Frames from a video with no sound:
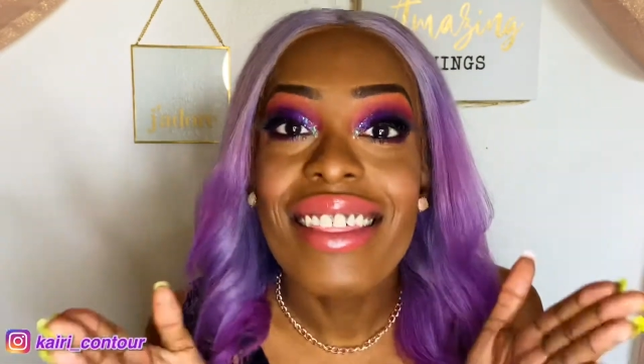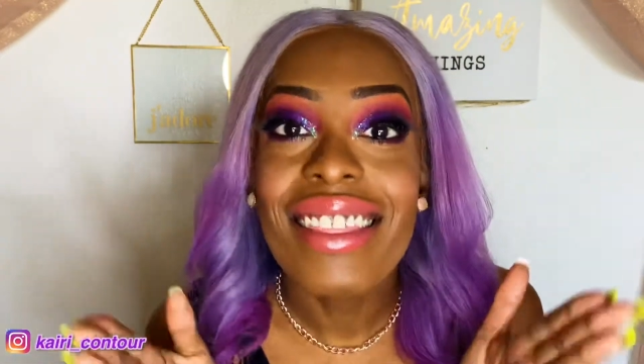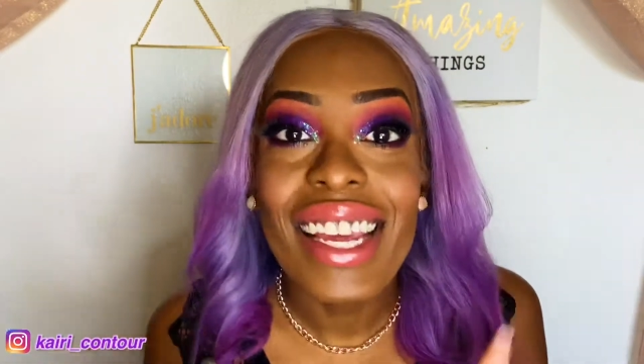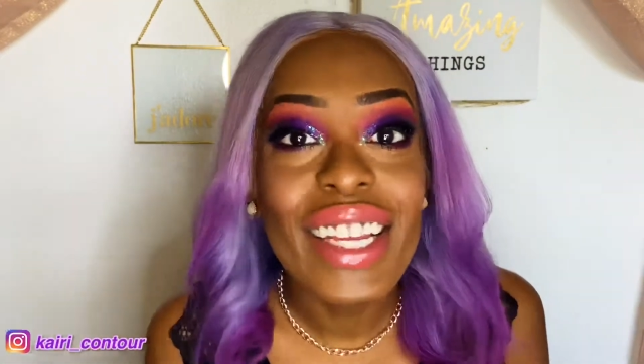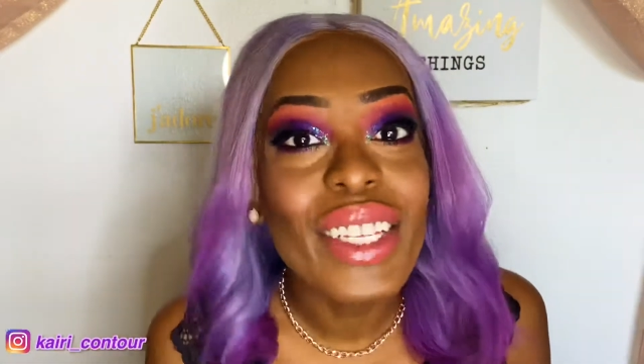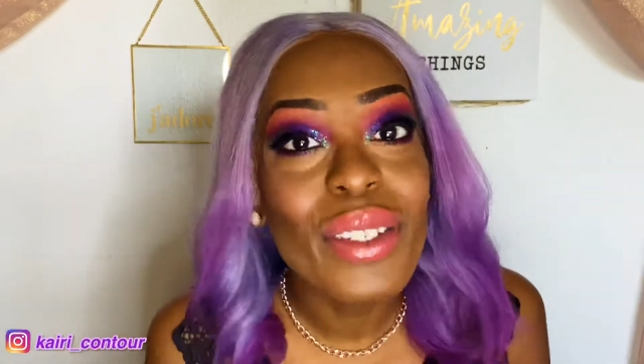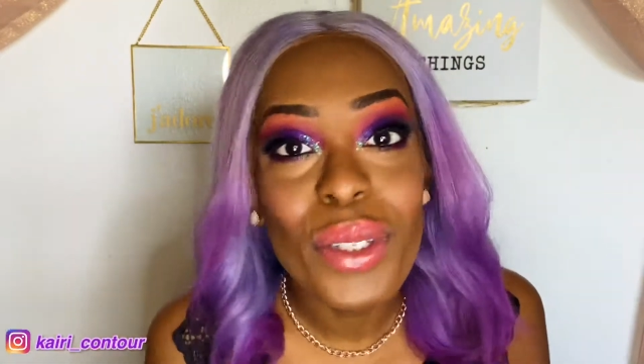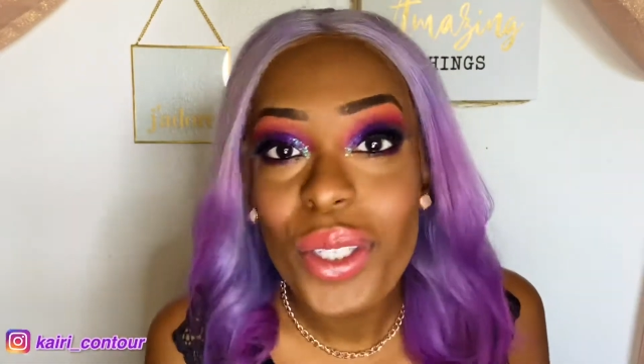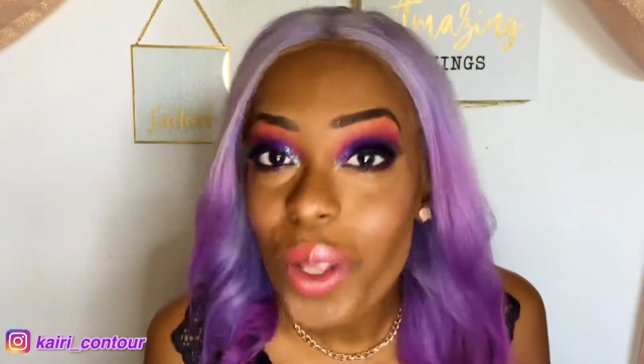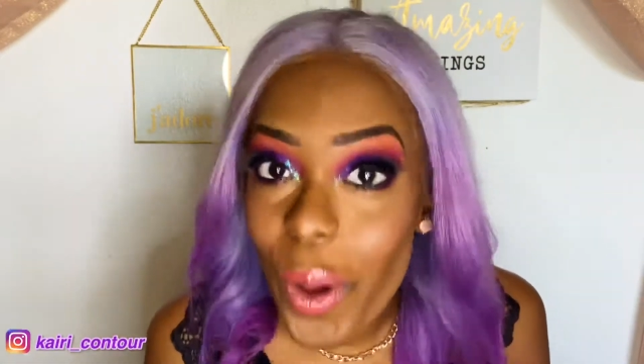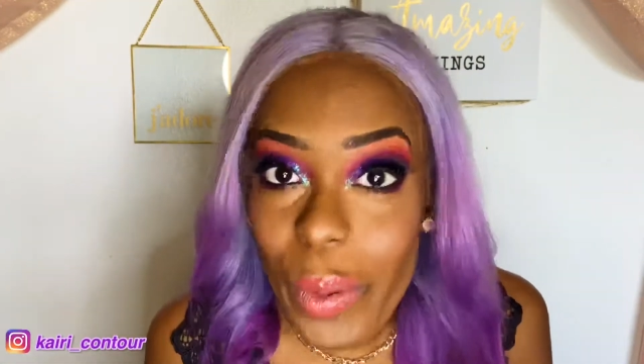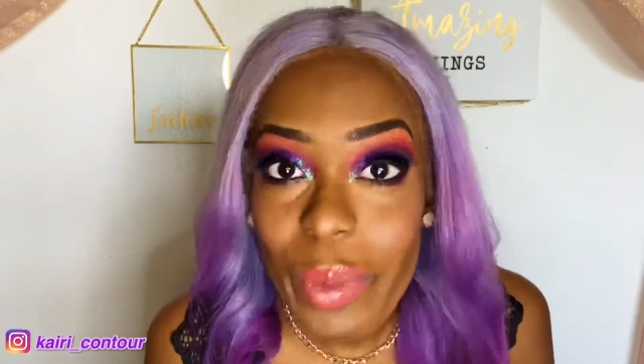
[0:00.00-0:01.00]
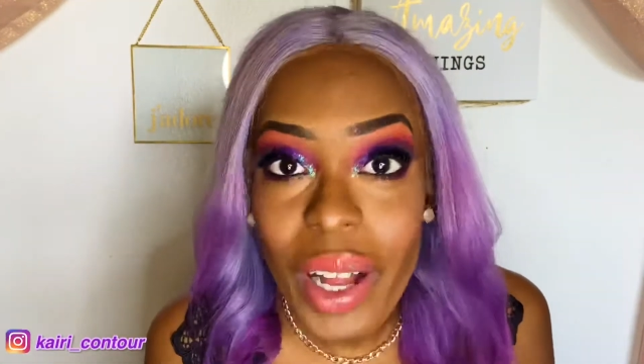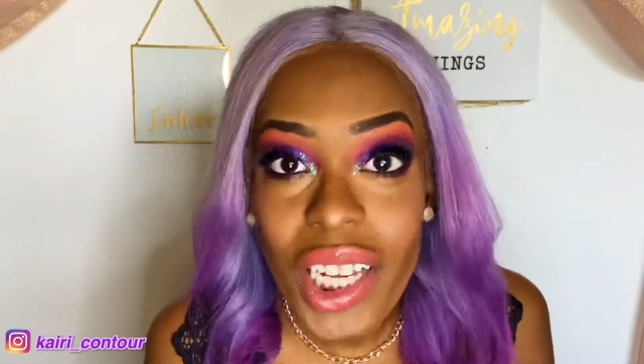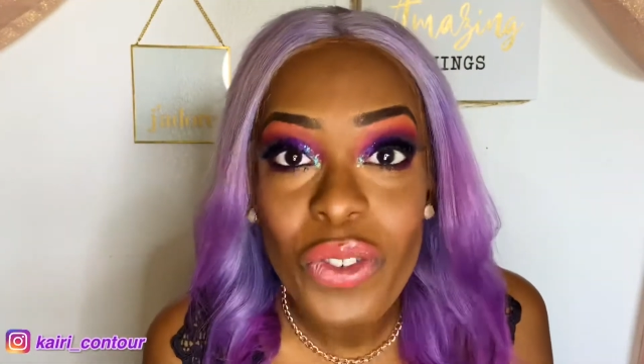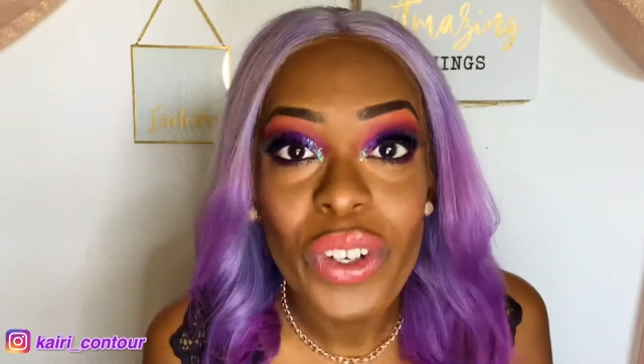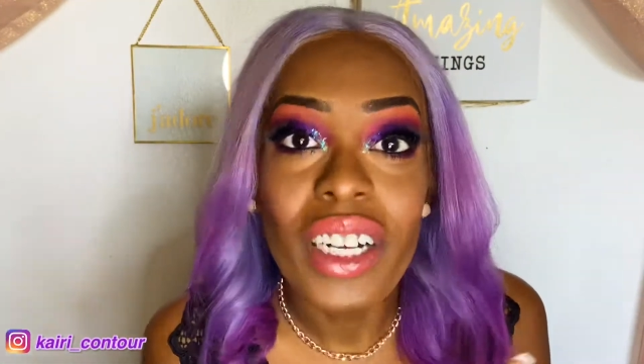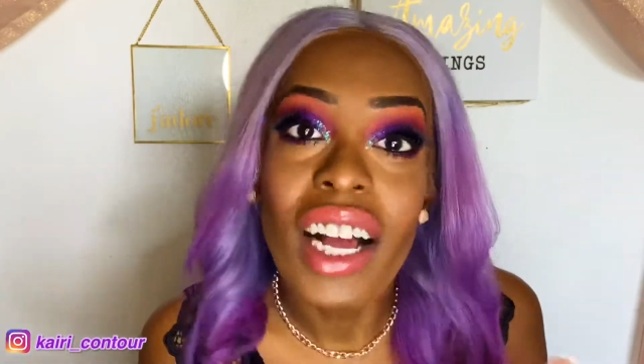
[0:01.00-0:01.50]
Thank you so
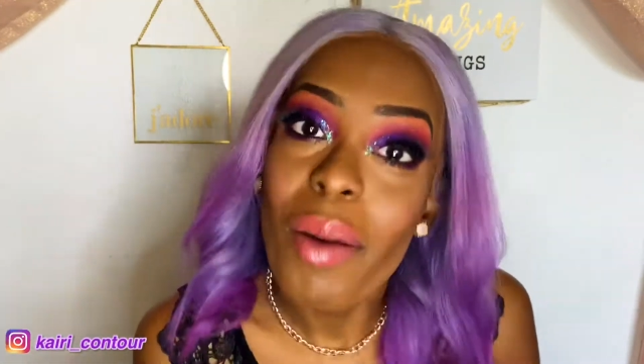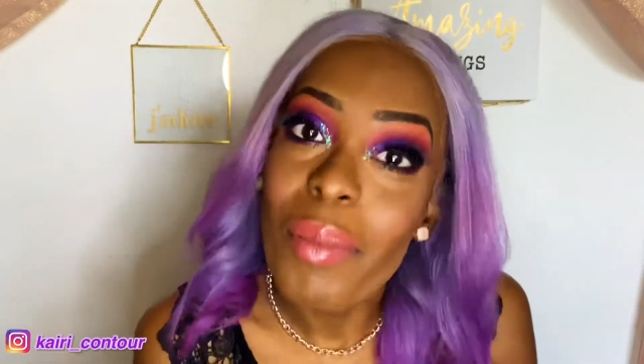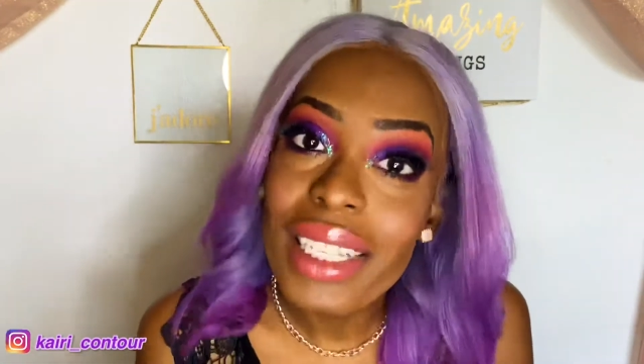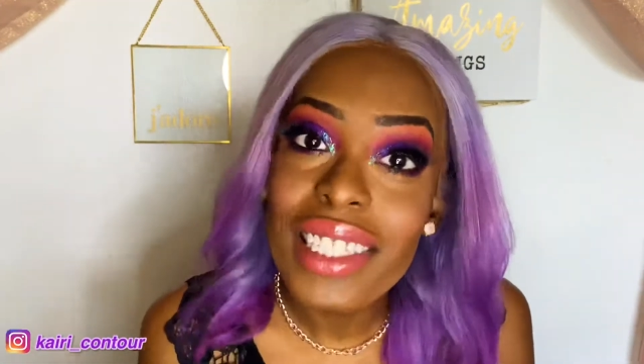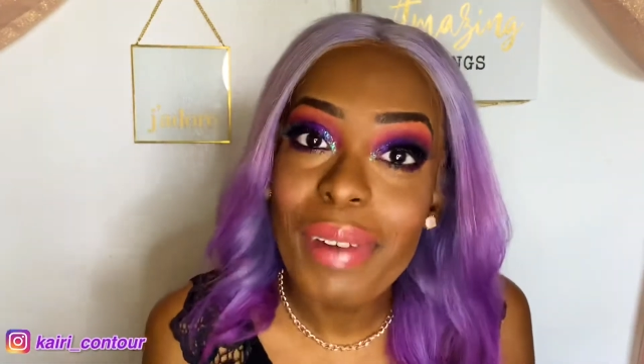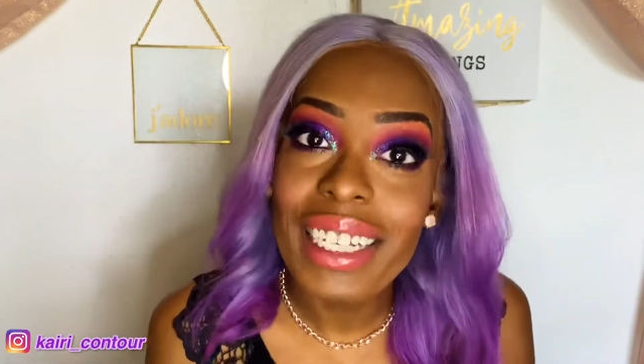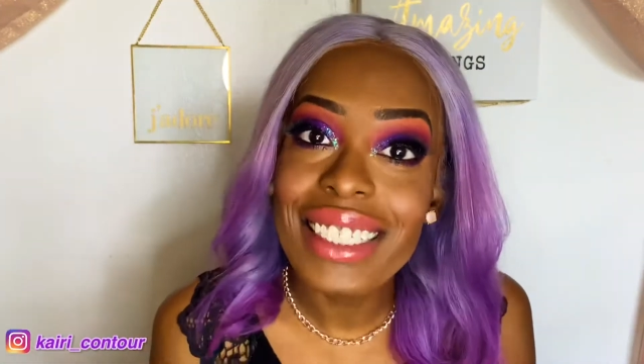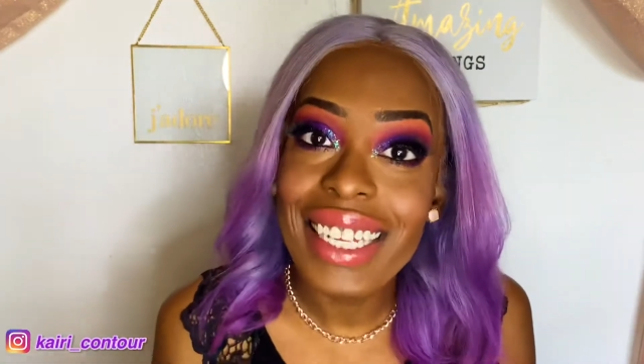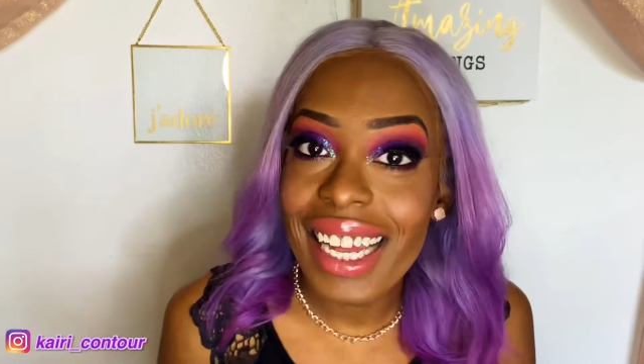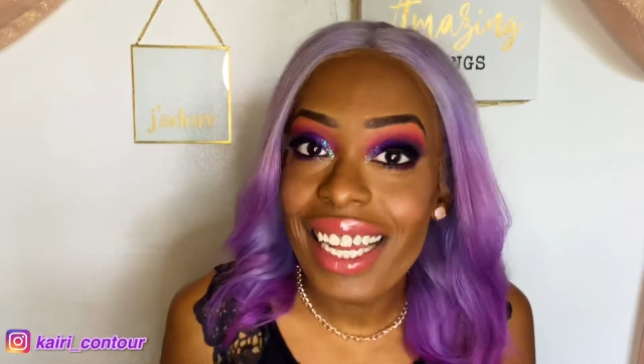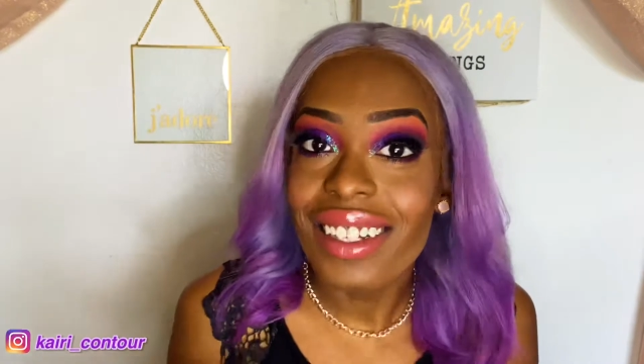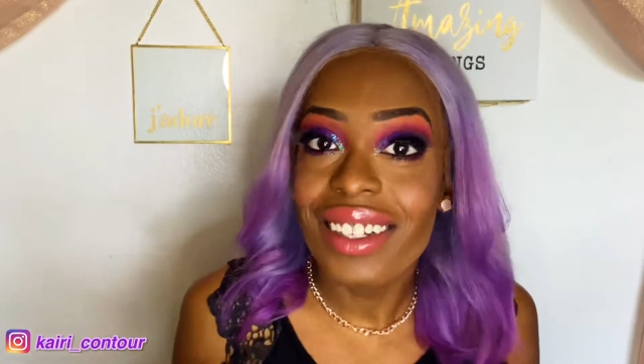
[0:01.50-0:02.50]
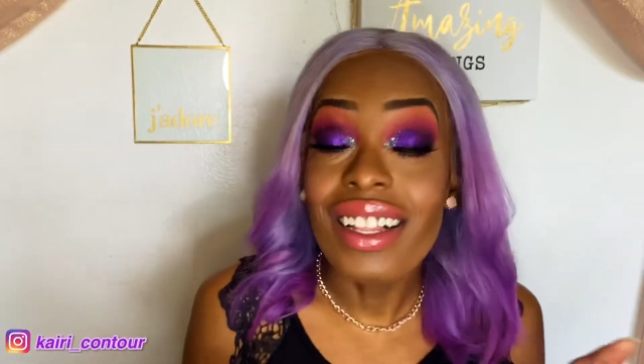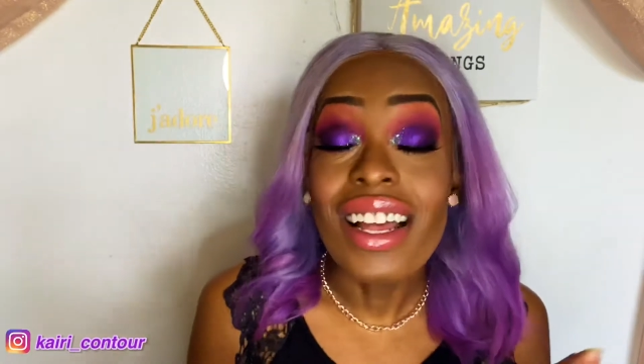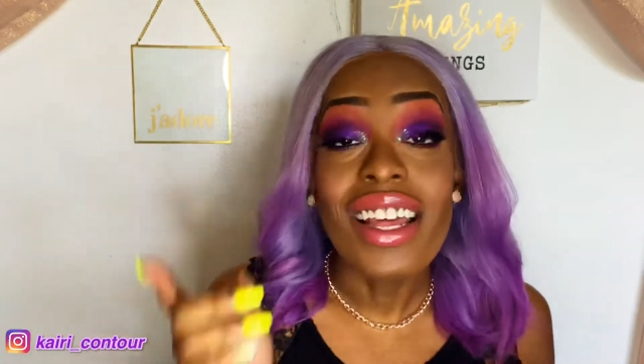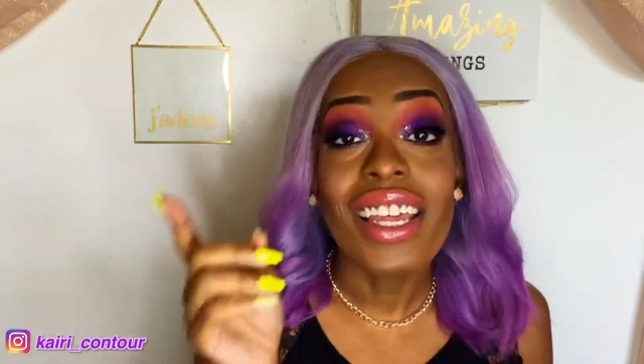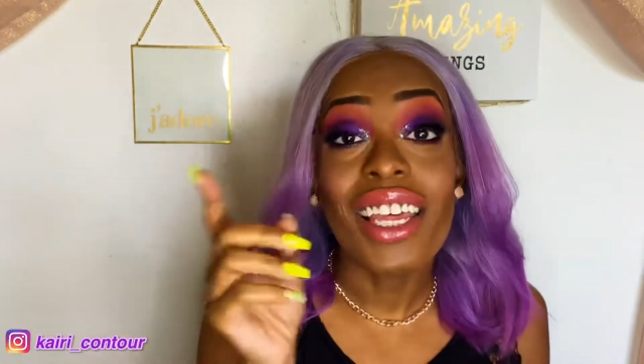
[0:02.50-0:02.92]
much for coming to my channel.